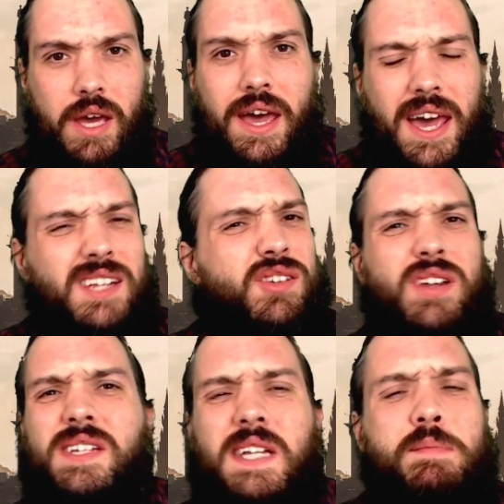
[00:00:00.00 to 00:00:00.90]
Is there a
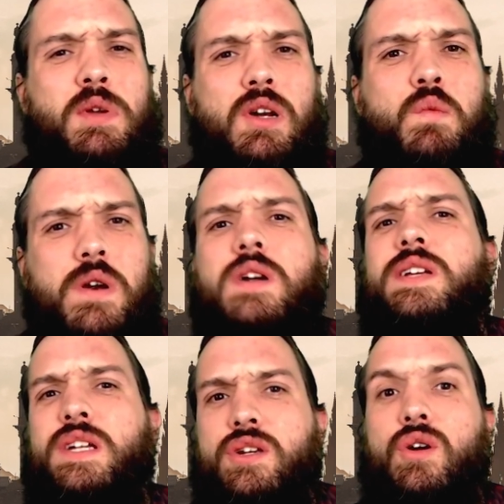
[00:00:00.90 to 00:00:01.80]
similar word
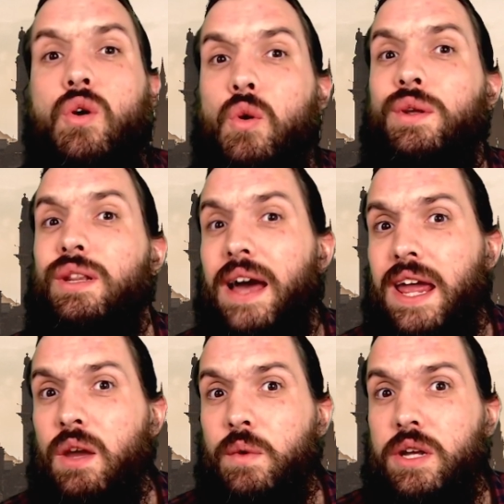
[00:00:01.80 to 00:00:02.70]
in your own
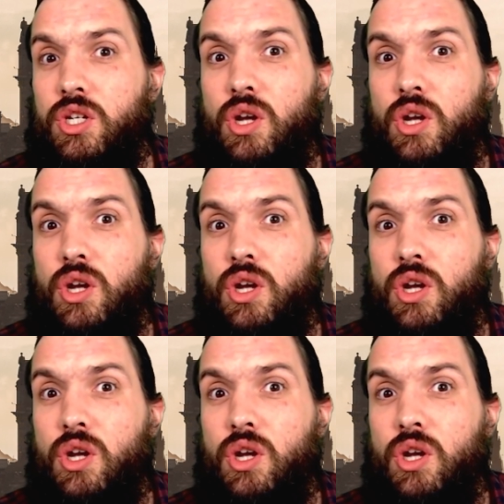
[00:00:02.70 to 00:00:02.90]
language?